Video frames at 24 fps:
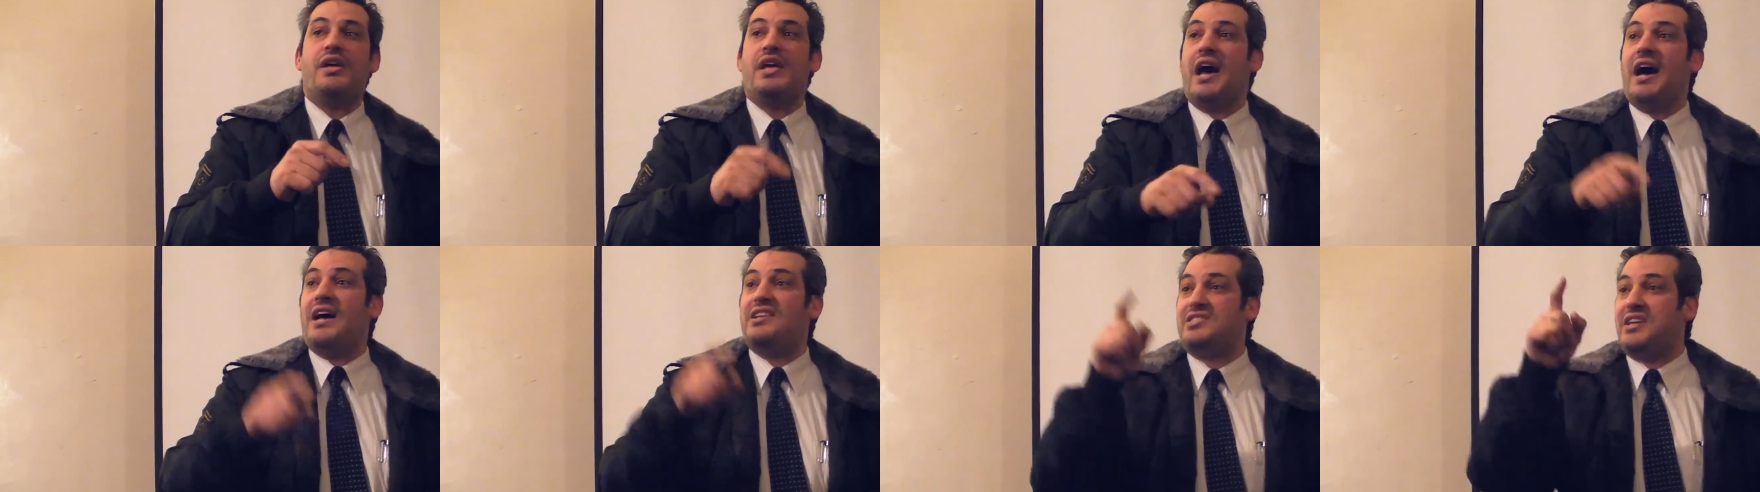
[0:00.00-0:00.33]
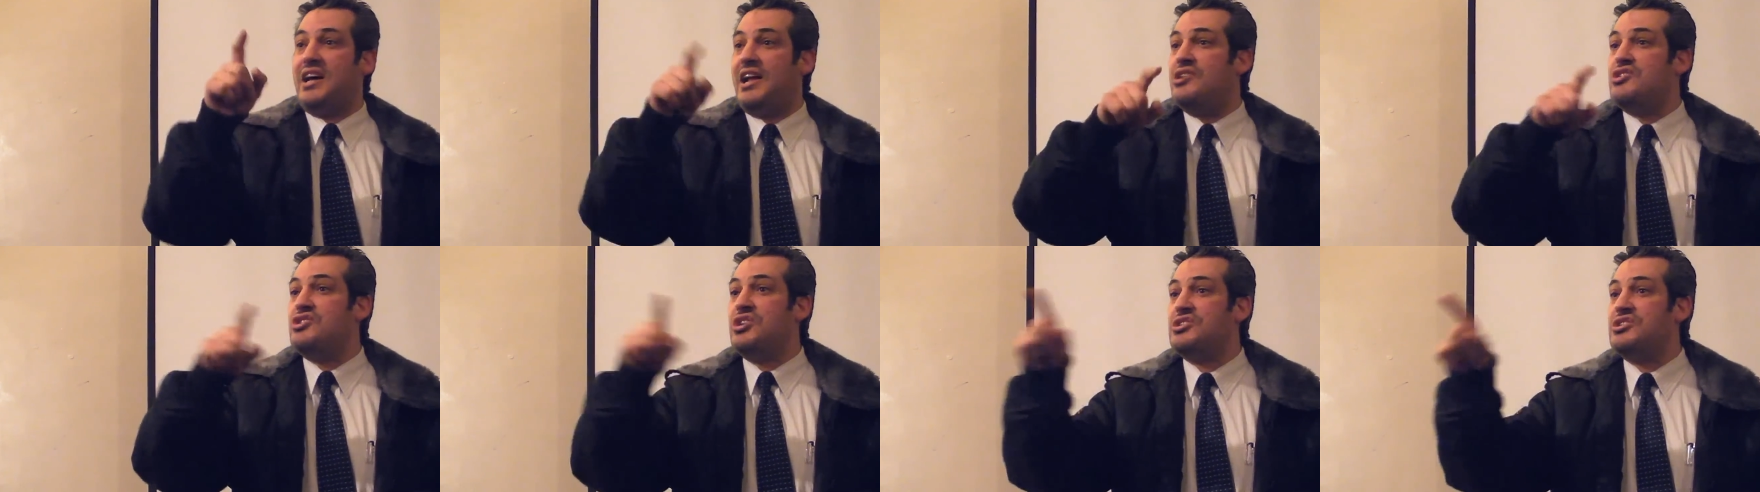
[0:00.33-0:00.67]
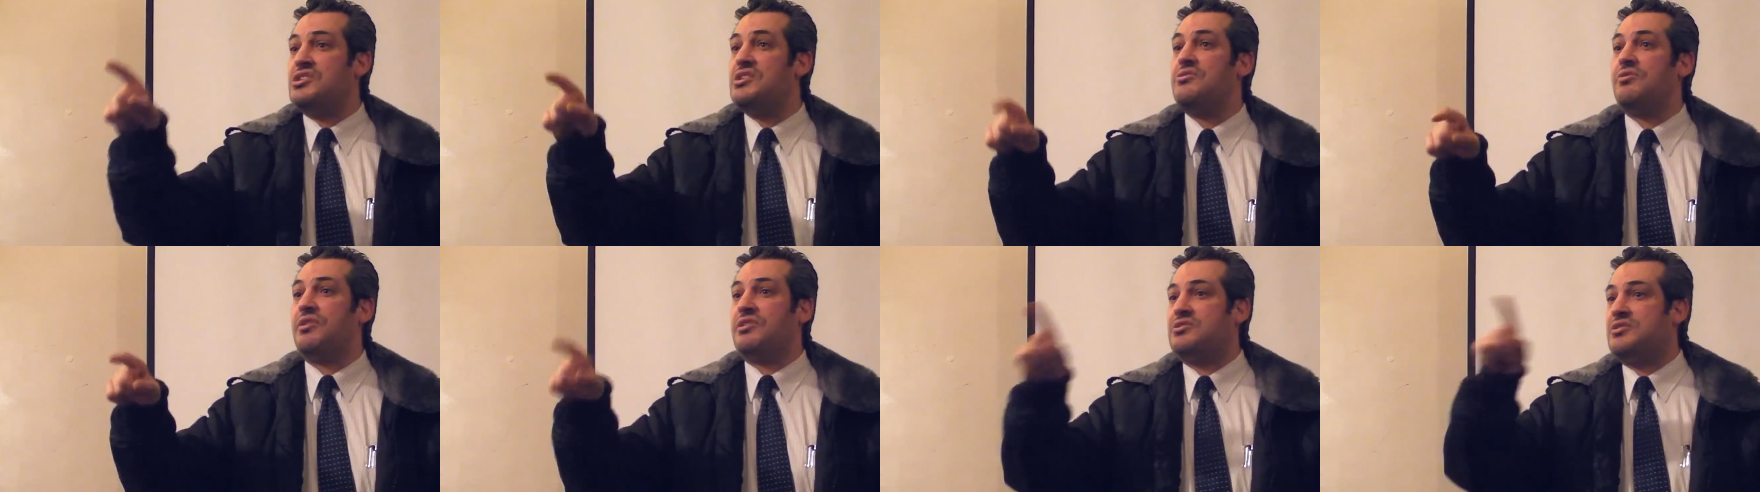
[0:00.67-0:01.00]
As Al
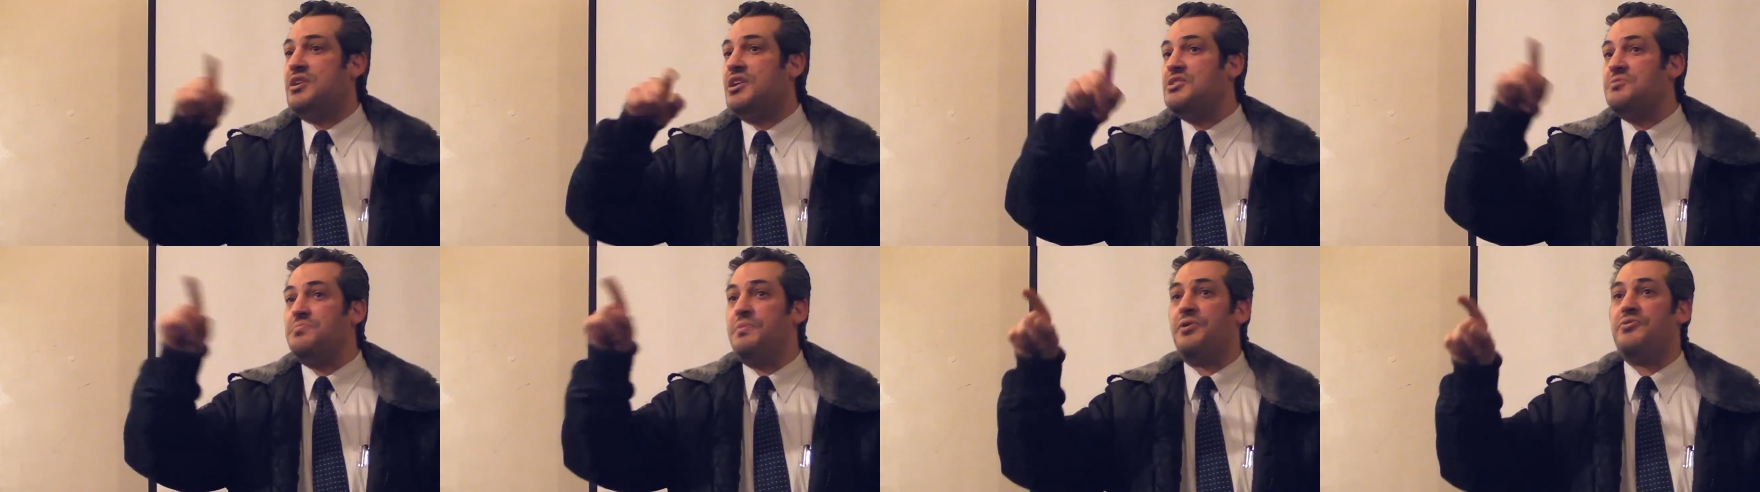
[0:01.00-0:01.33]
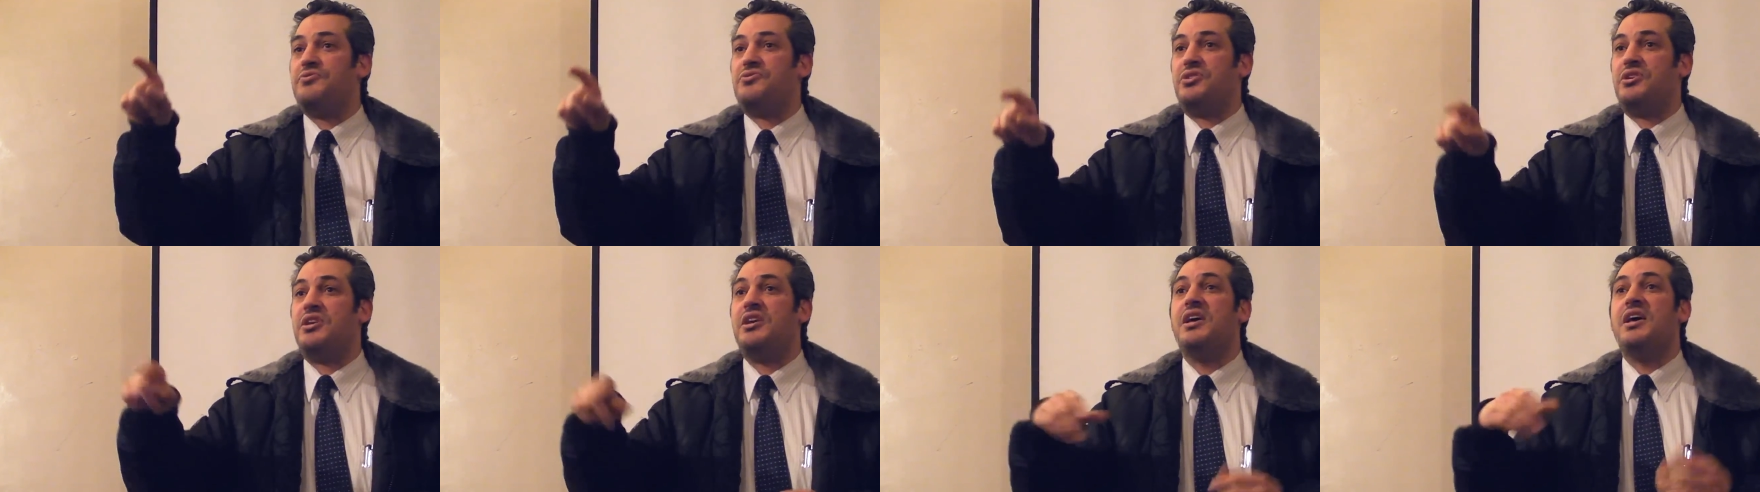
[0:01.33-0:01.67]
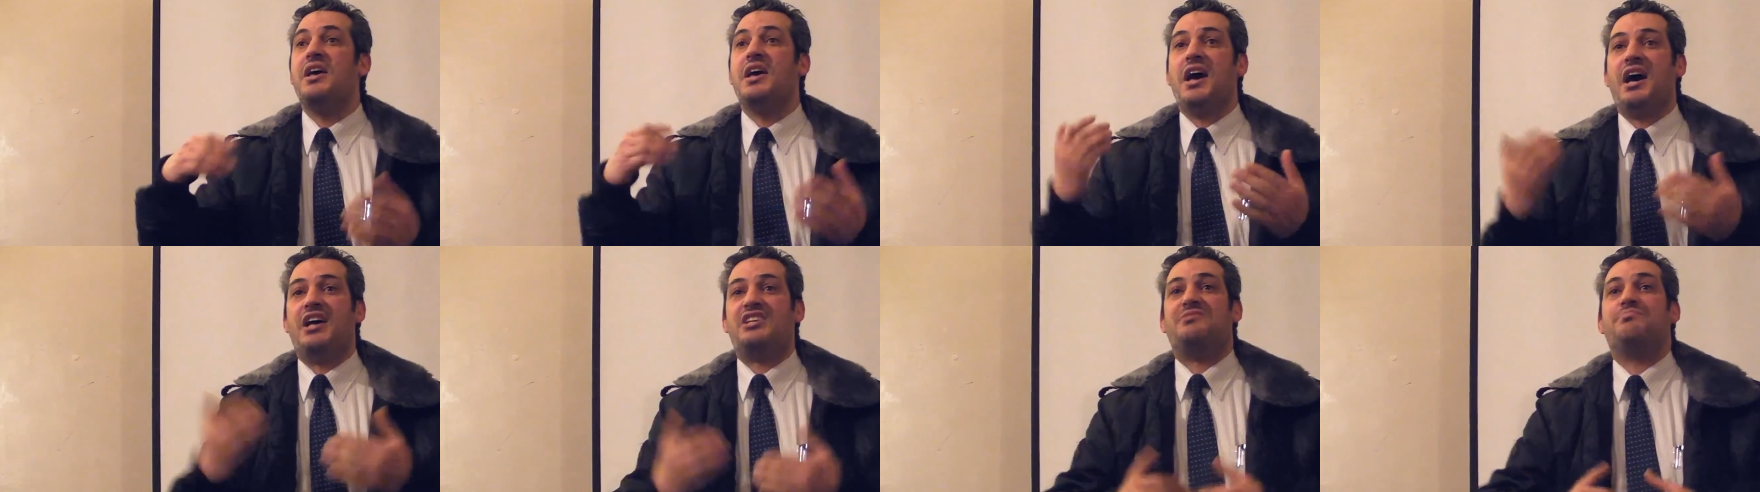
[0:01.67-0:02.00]
Jazeera Transparency
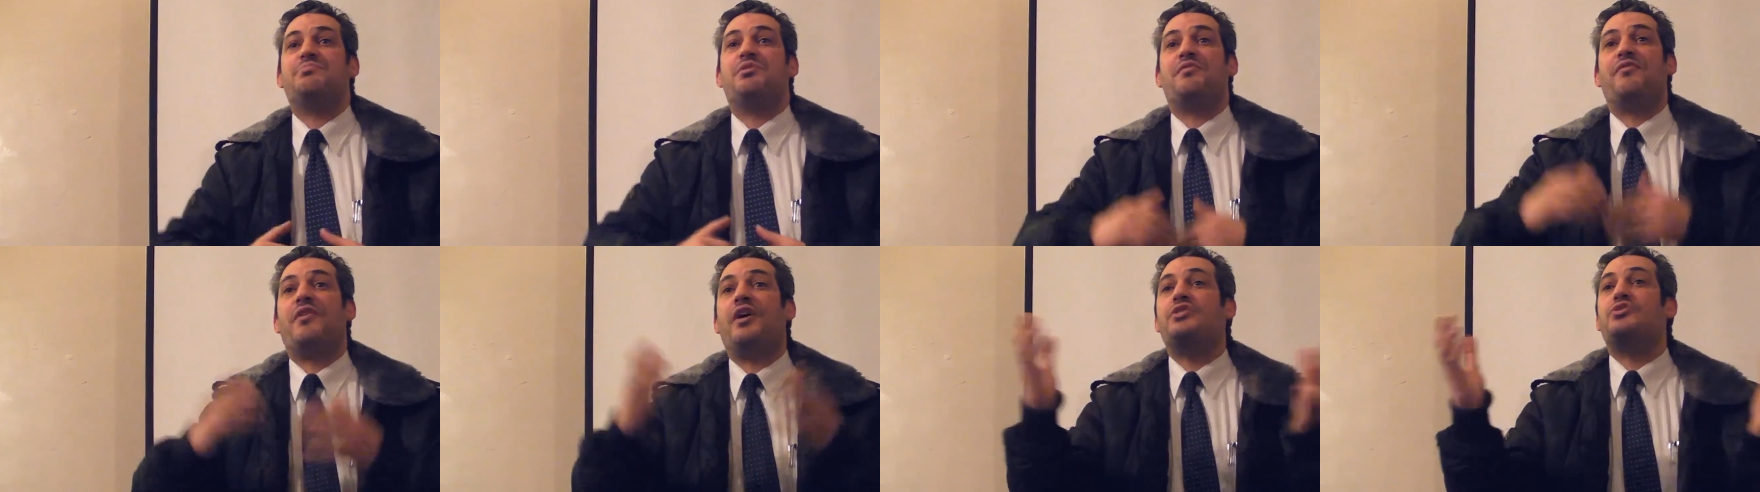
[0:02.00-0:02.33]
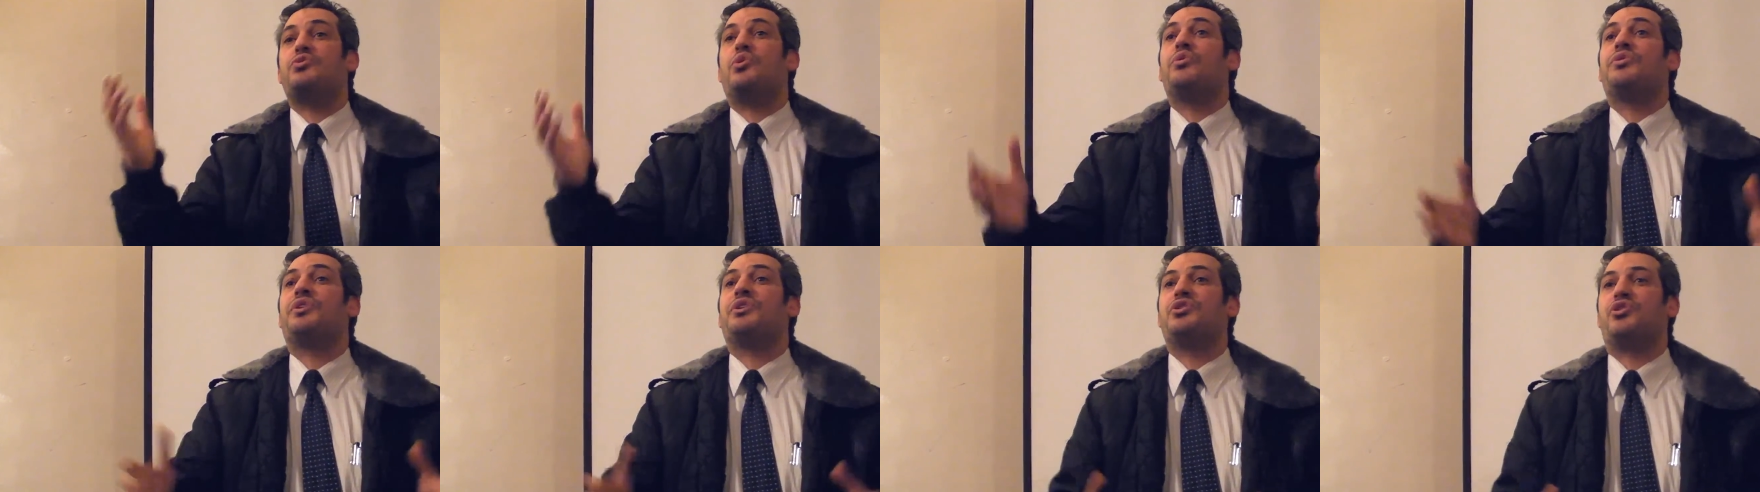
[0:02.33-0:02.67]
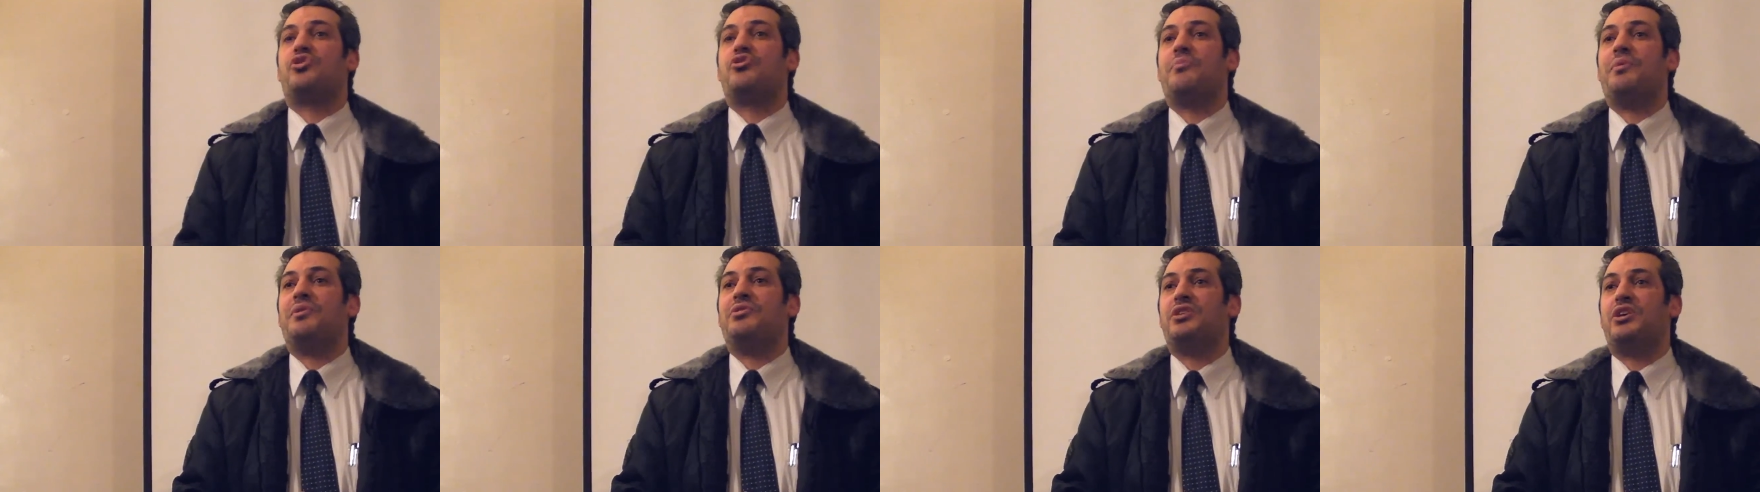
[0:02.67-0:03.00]
has provided all the
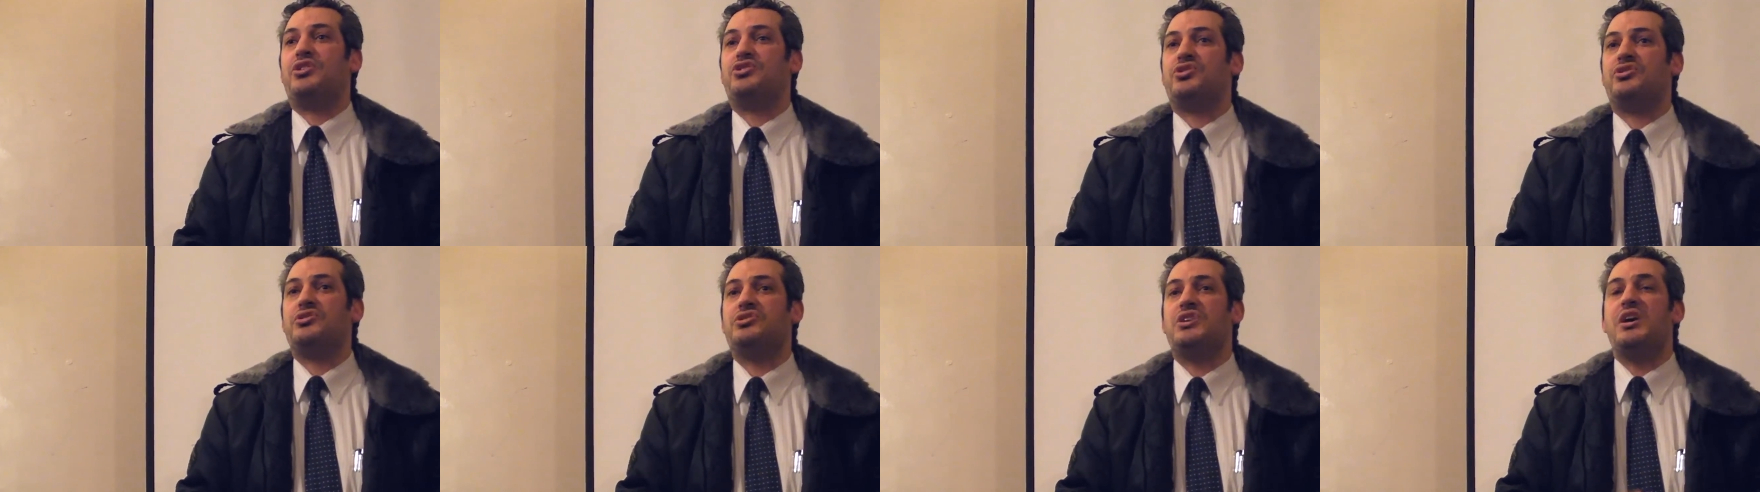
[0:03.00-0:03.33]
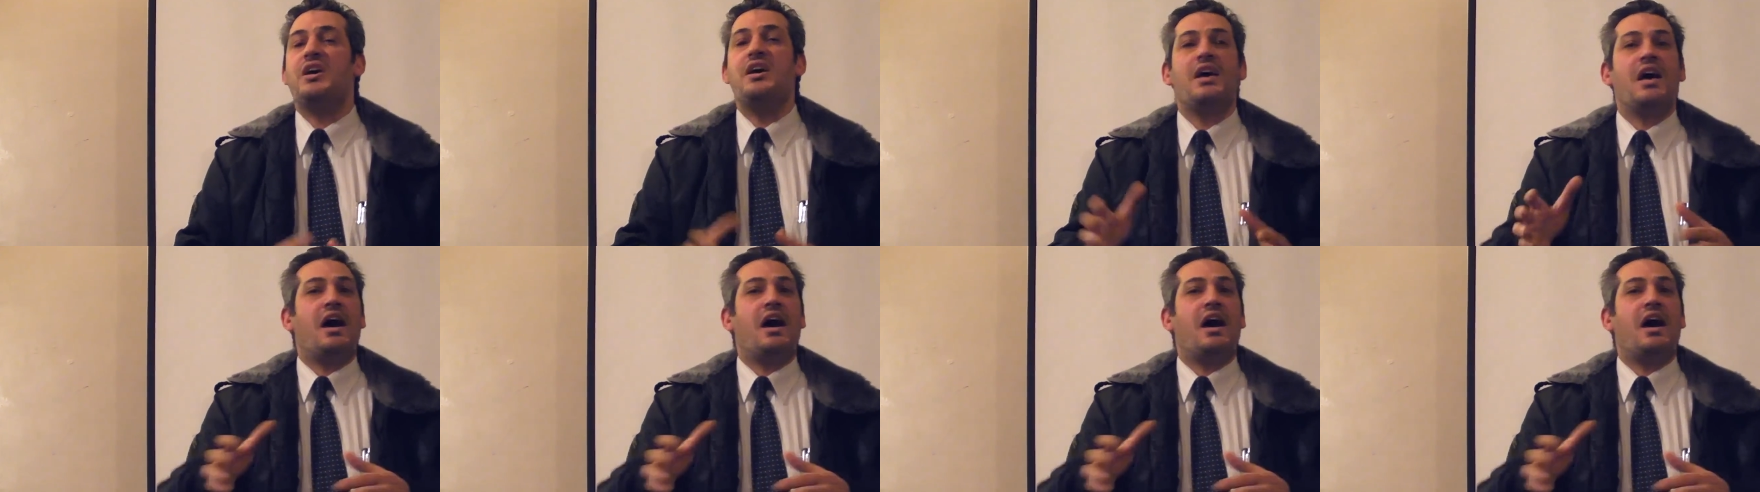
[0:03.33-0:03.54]
documentations,